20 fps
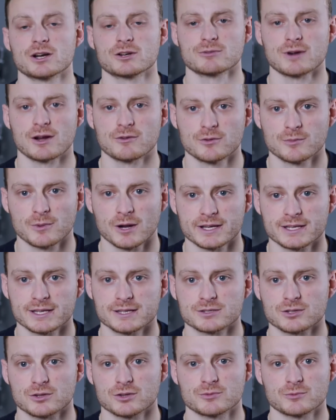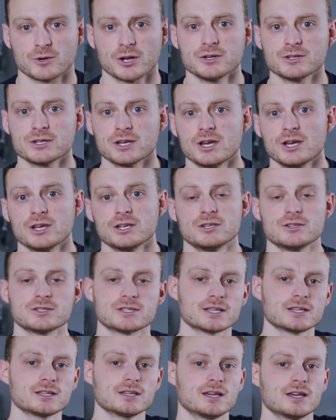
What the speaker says: a gravel bike is on the road using